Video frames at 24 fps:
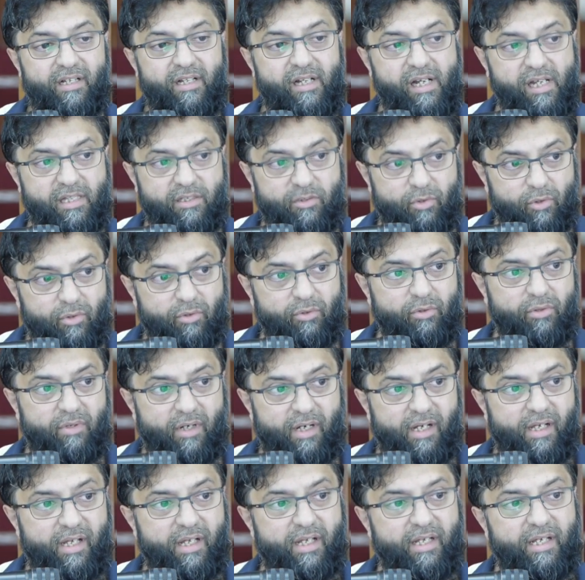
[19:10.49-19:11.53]
a
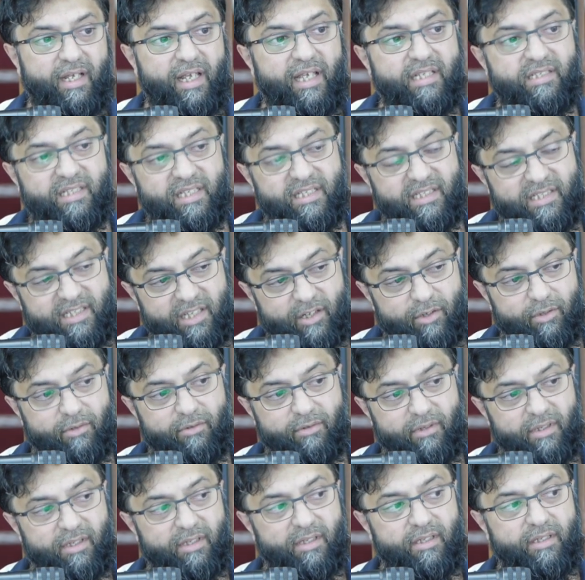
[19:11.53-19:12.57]
durura, is
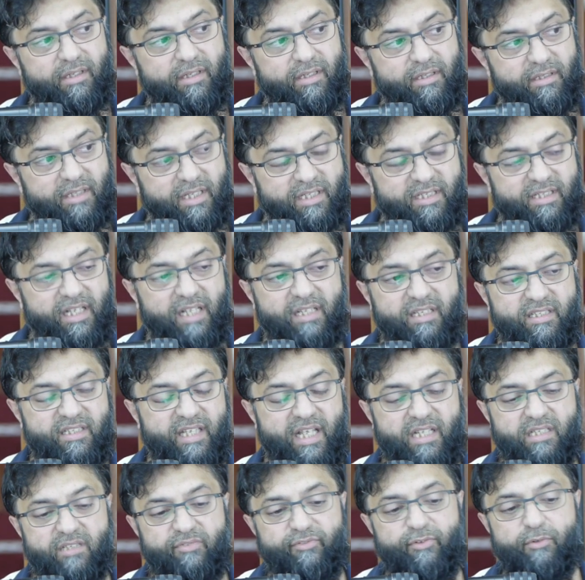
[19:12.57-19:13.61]
until the sun
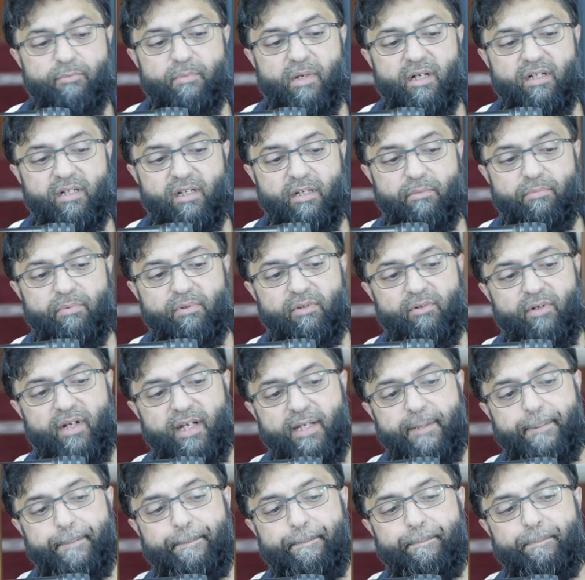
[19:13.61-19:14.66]
sets for maghrib, right?